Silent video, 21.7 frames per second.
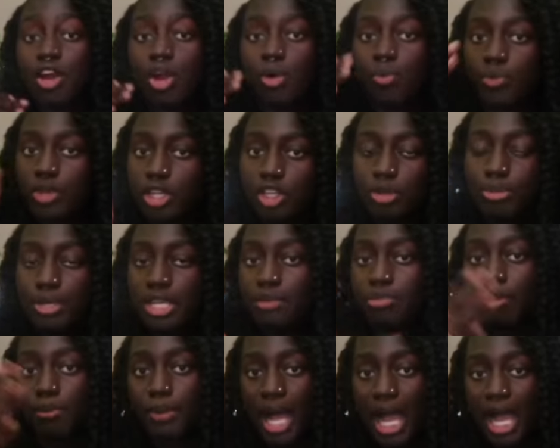are real
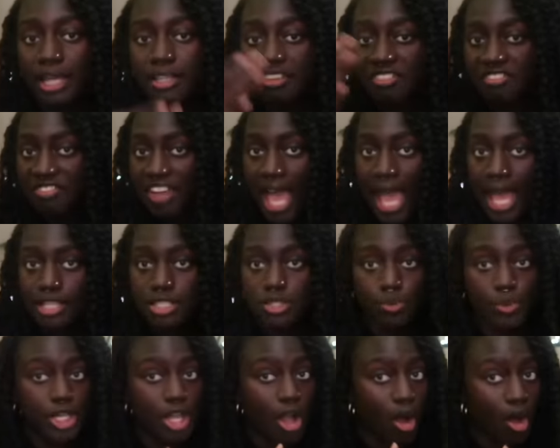people behind the
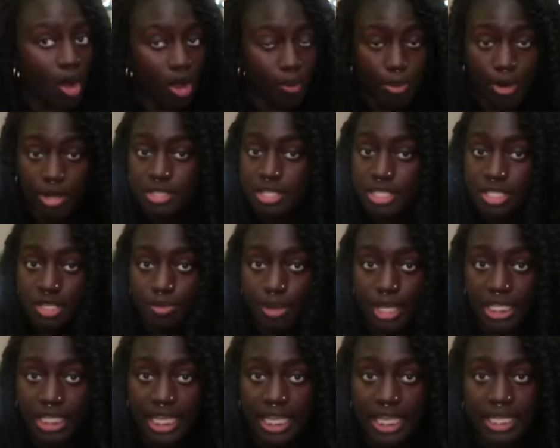fads we all
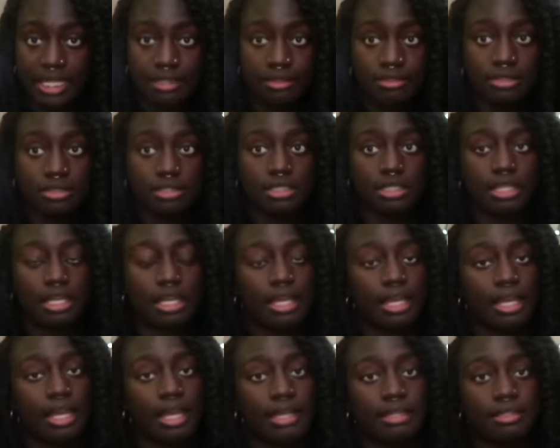participate in,
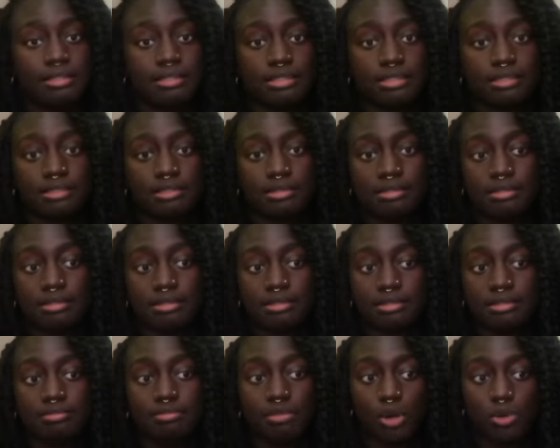and
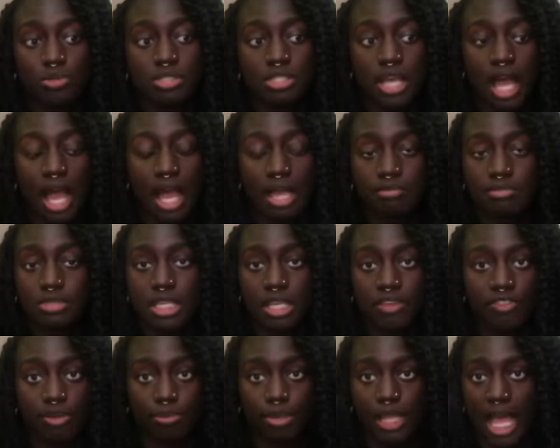most times
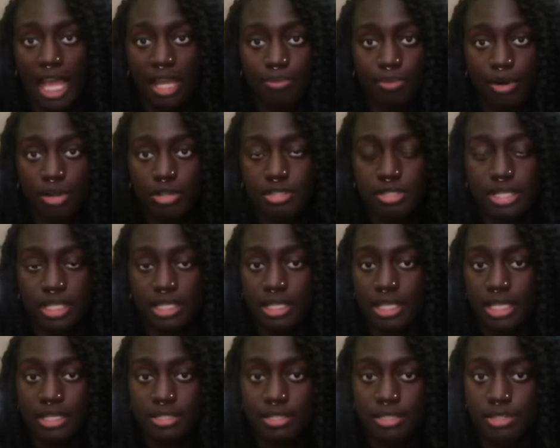if a Black person
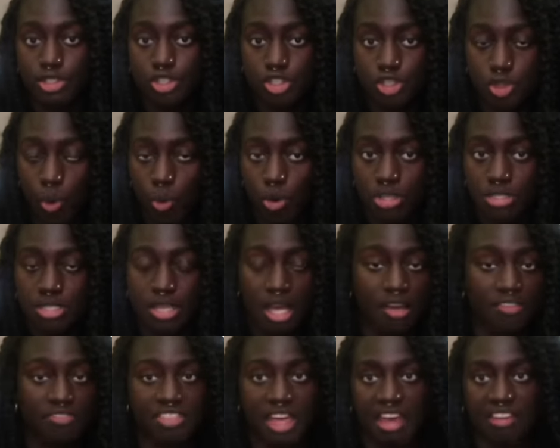is the source
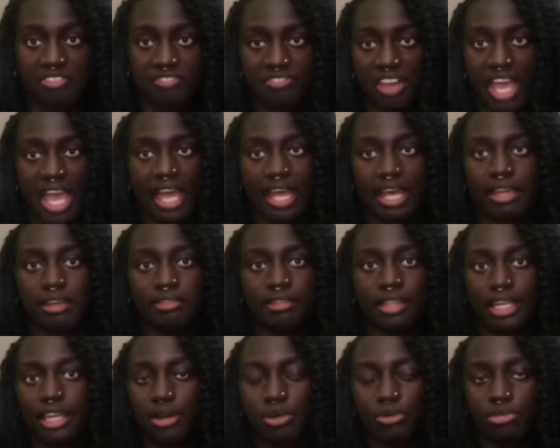of that
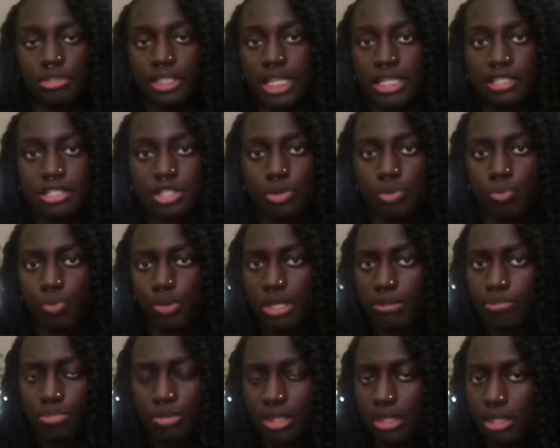fad, they don't get to
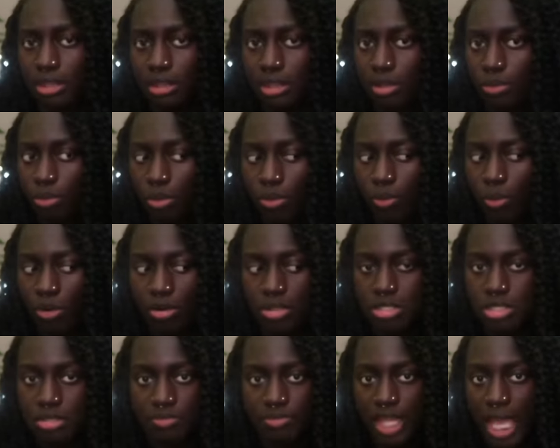reap the
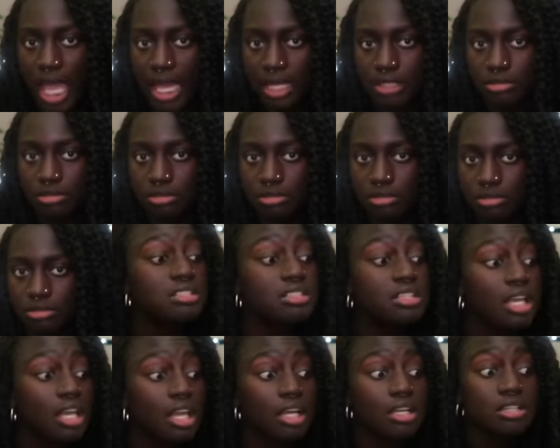rewards of that.
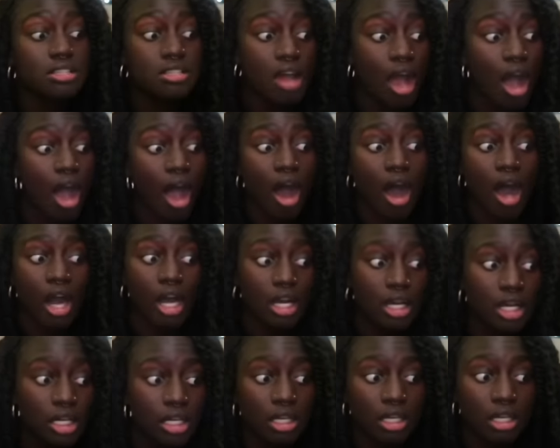
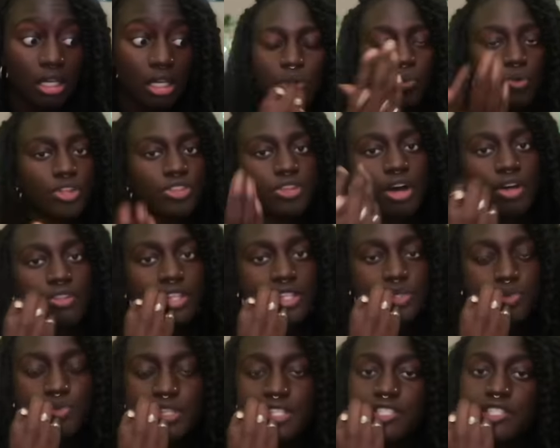TikTok. With all
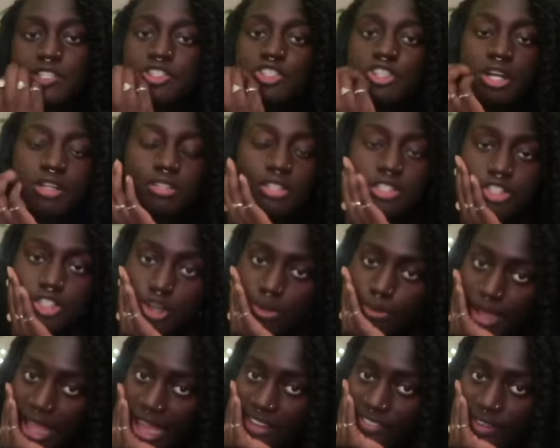this research on
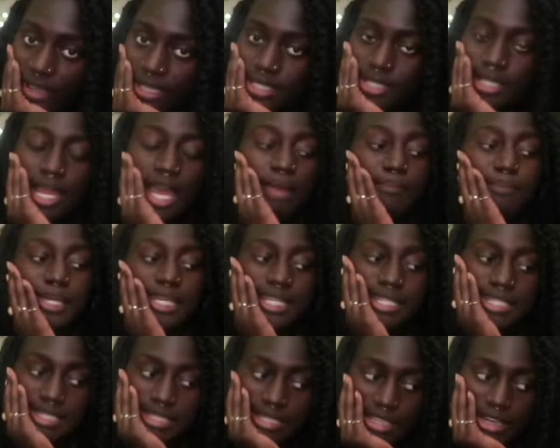digital blackface, it had me
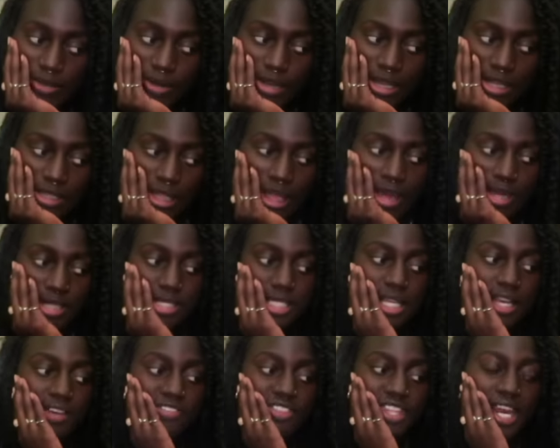considering a lot of
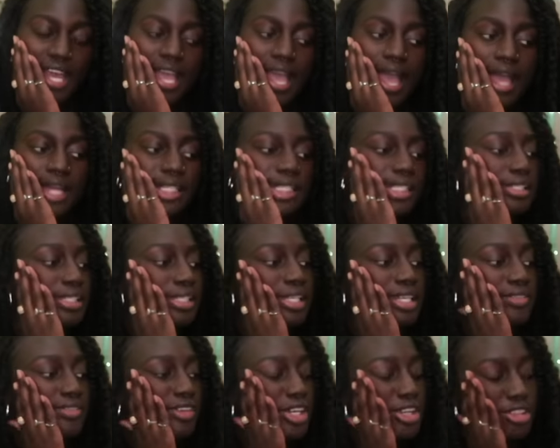stuff that I hadn't
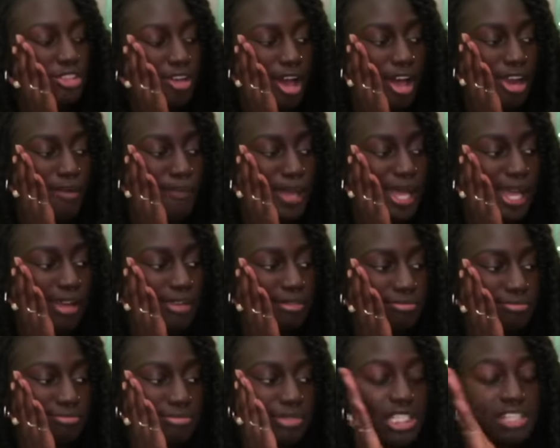even thought
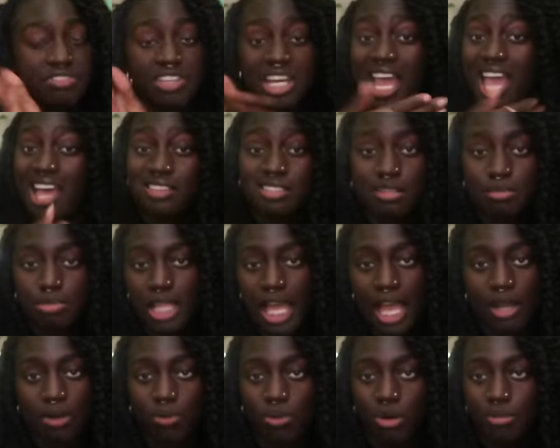about, even as a
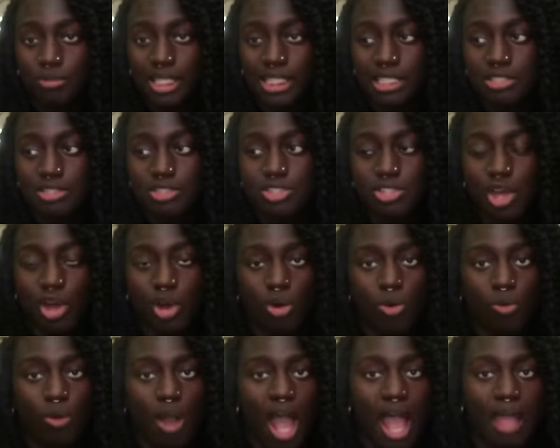Black woman,
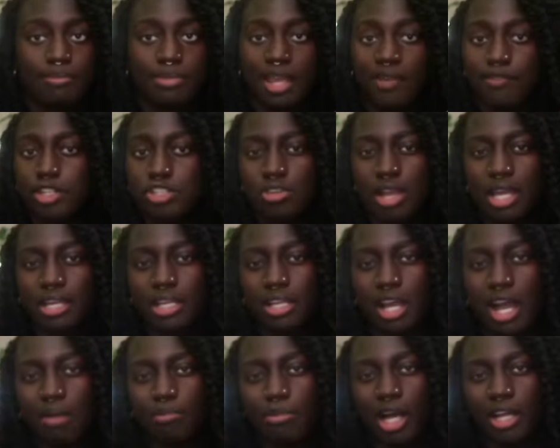so I'm never trying to
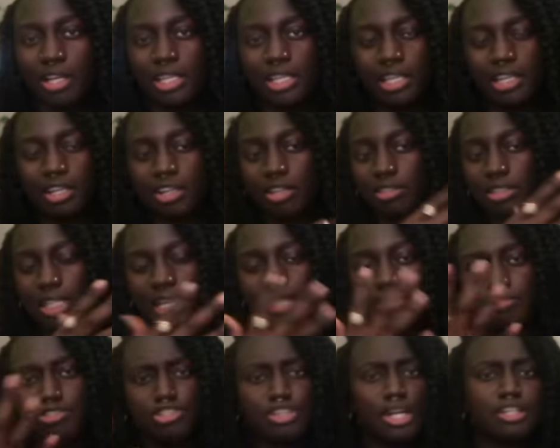come on here
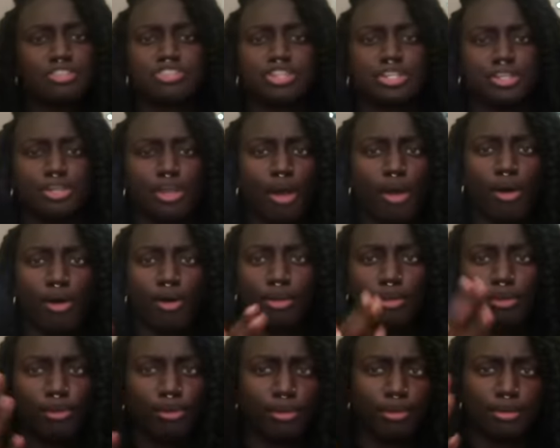like judging
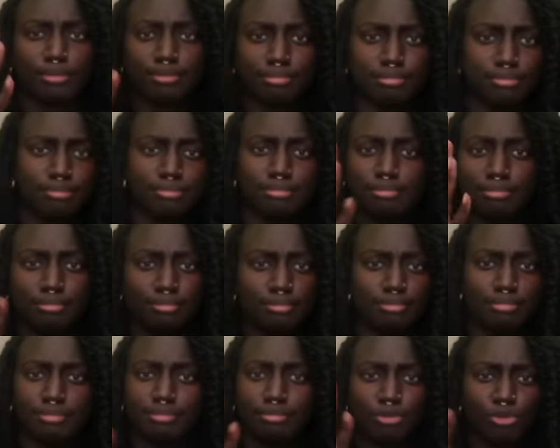y'all or
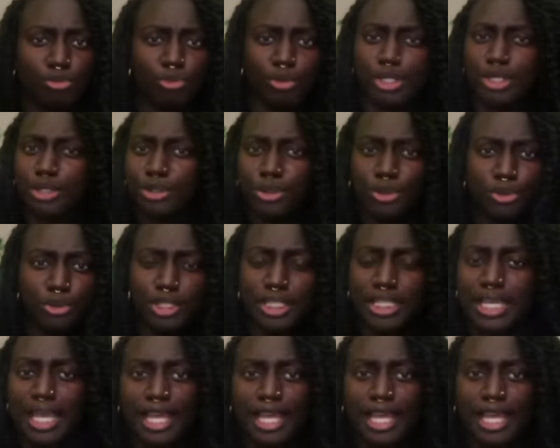ridiculing